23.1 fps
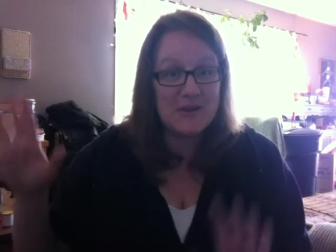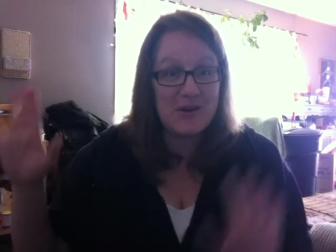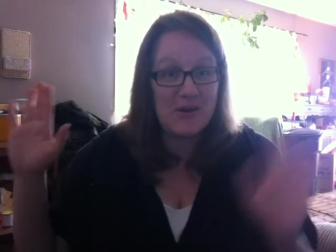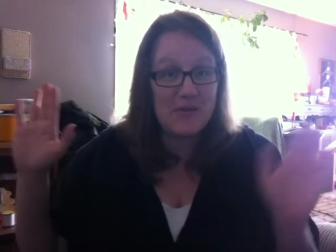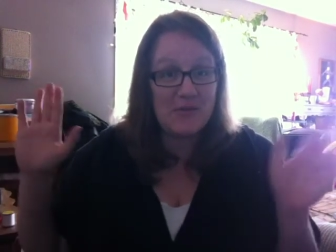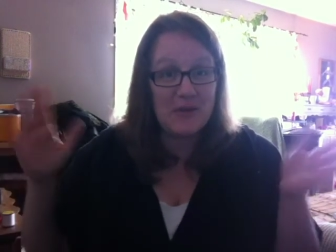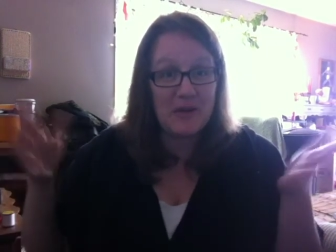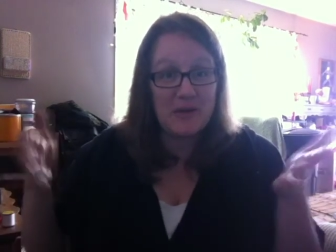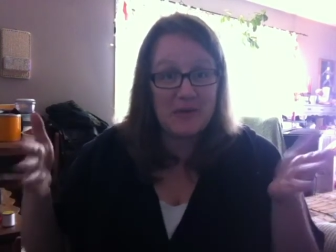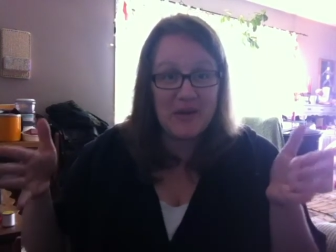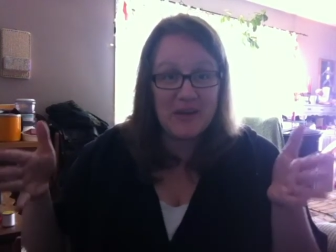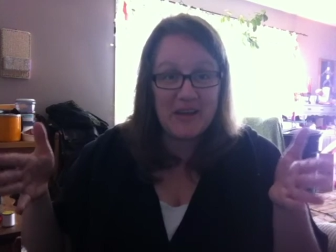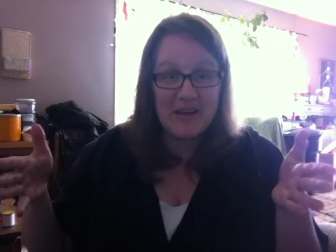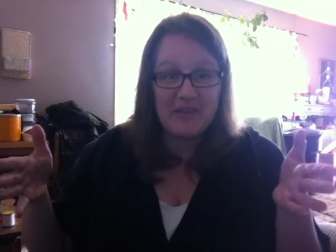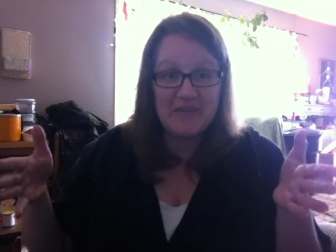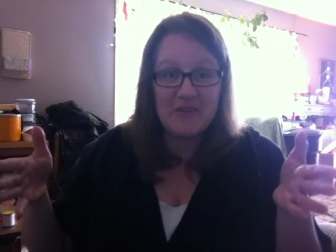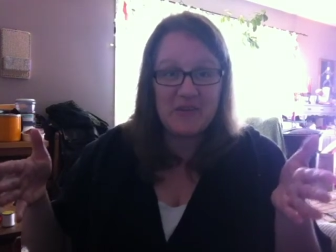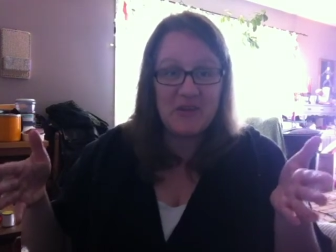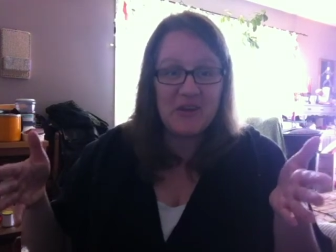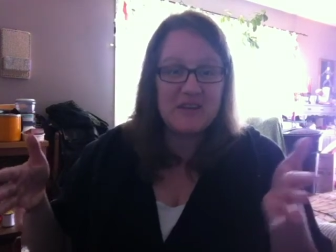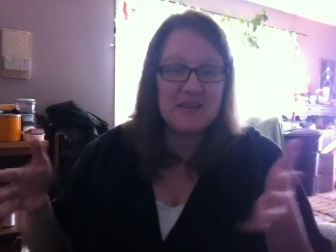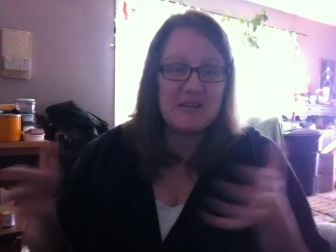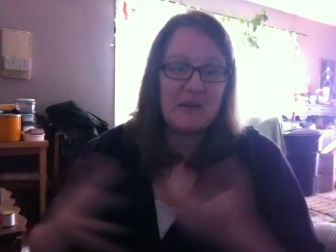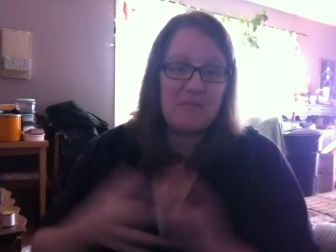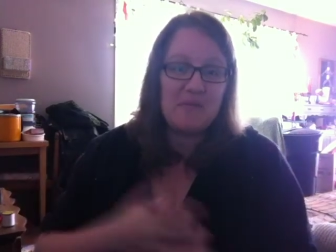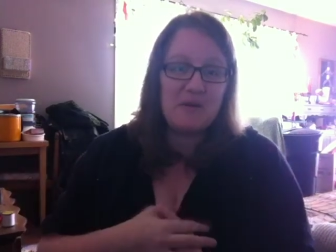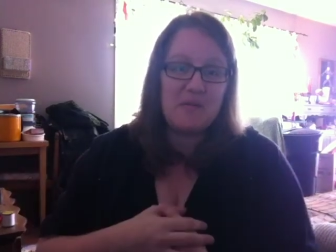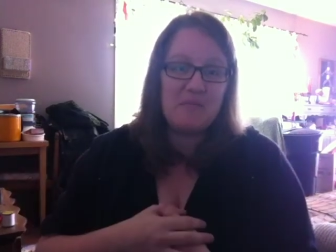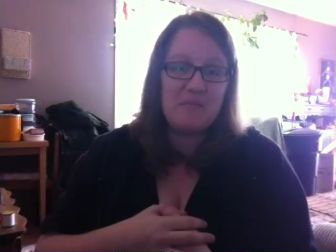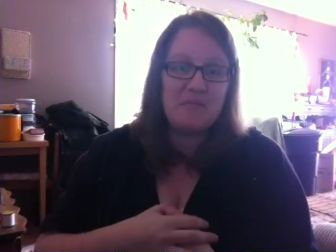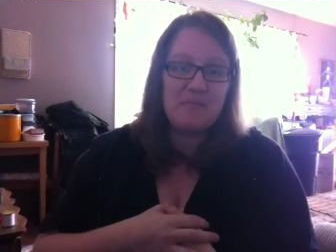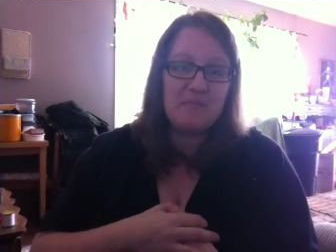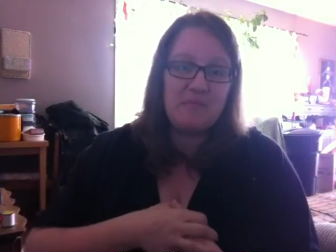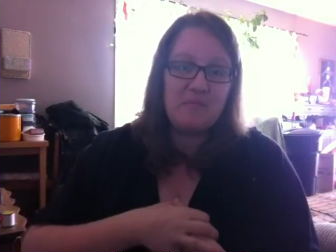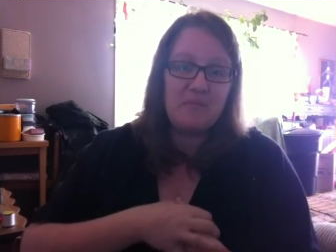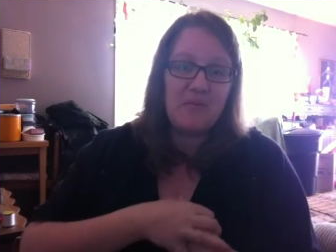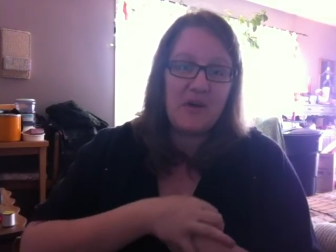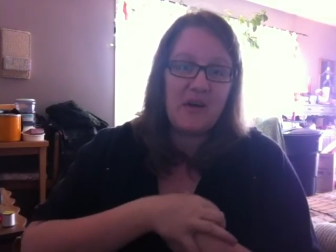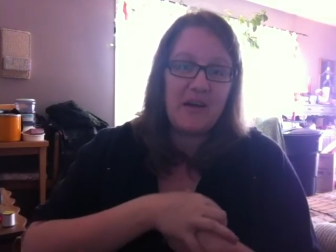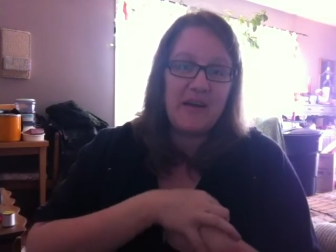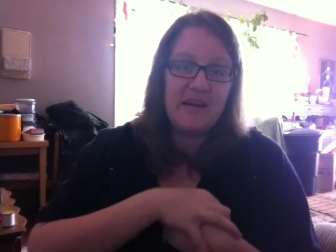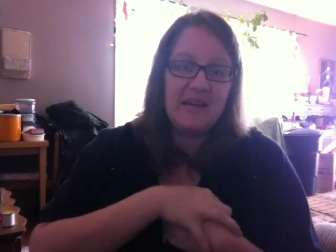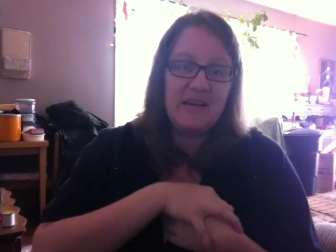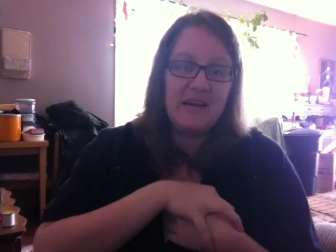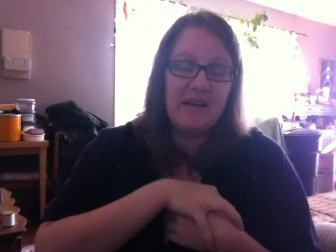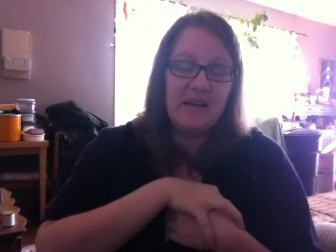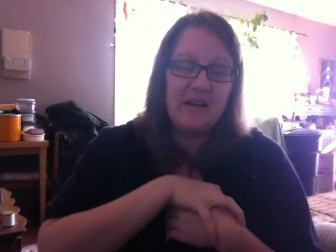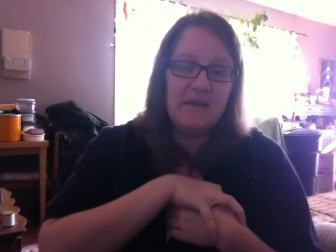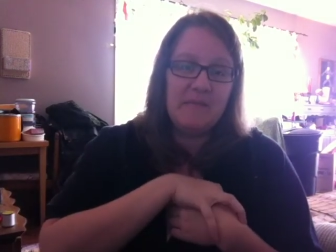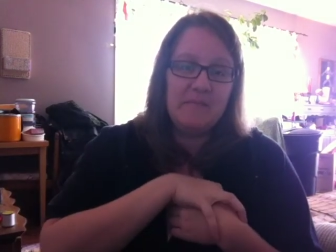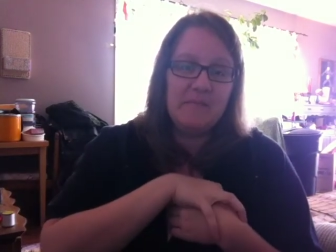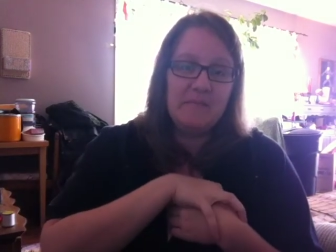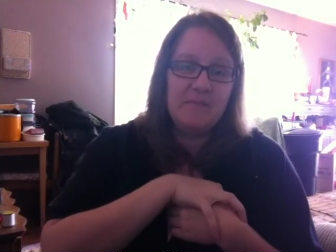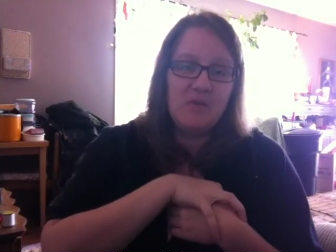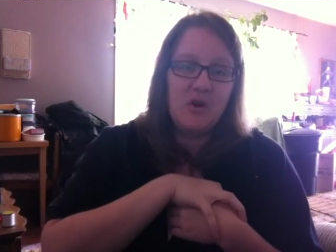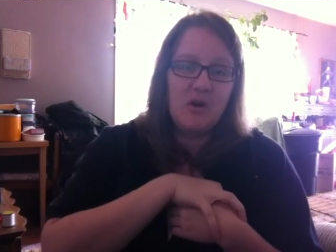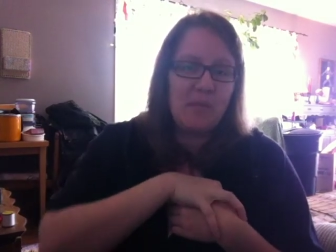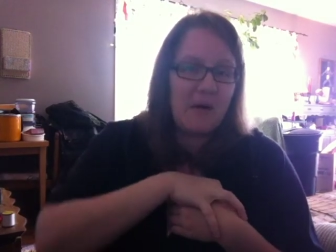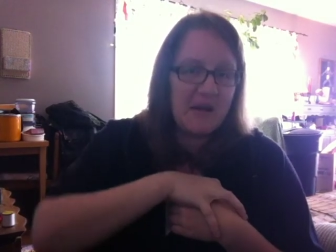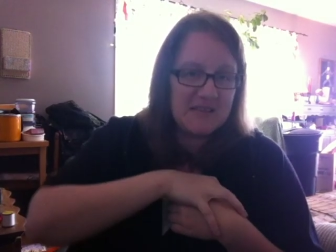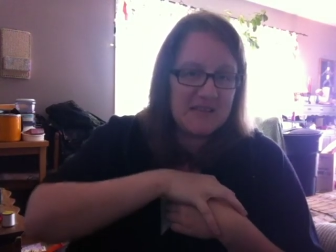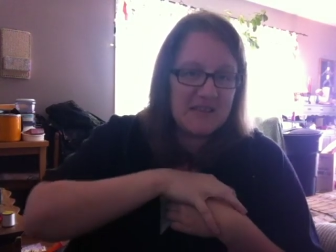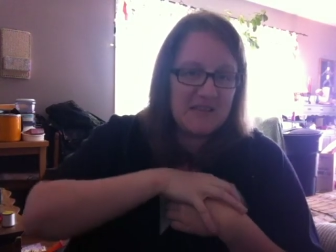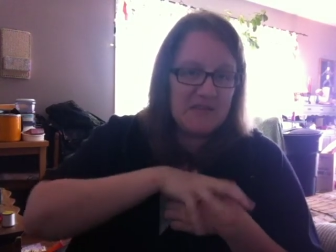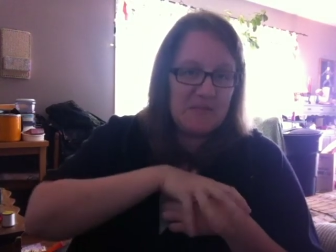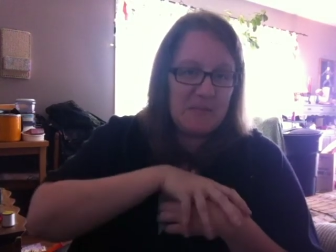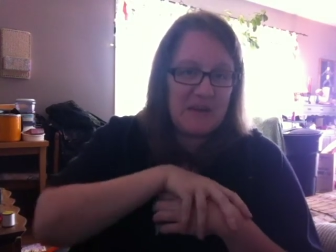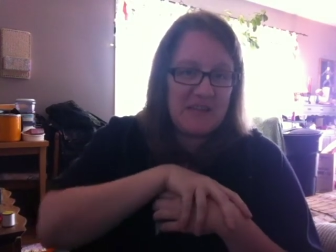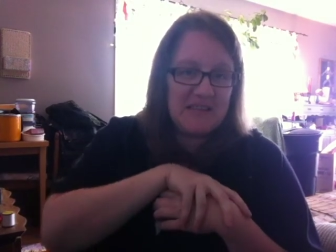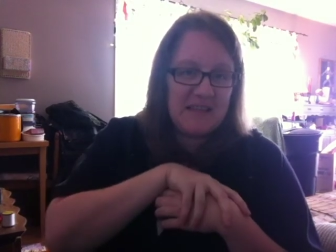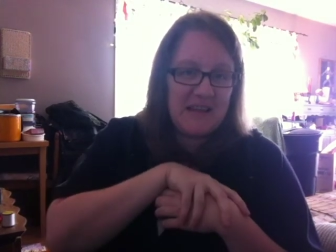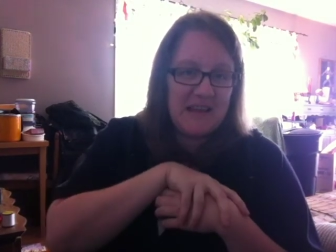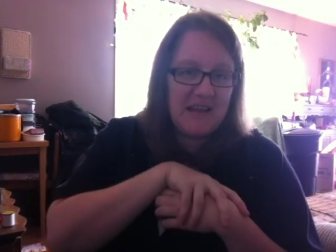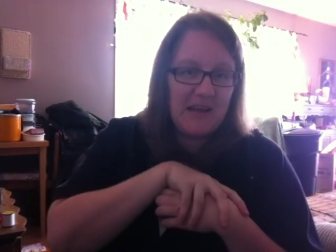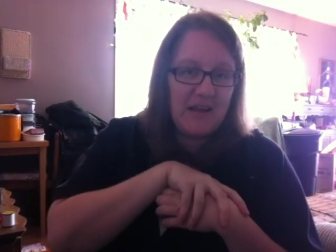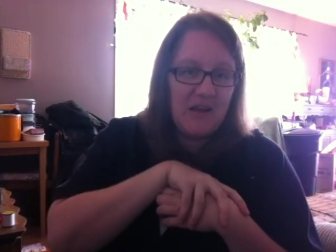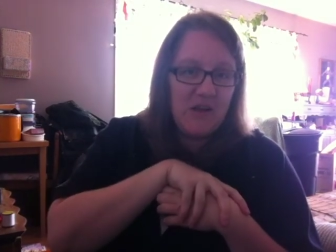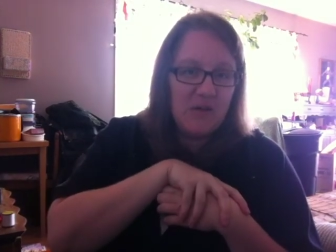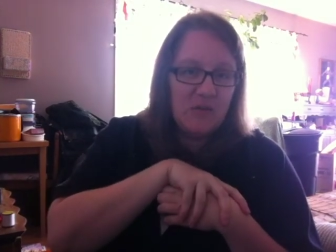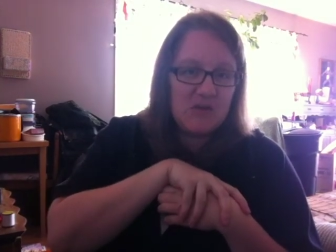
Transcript: and hopefully we can have a great time on Pride, um, or Positive Space Day,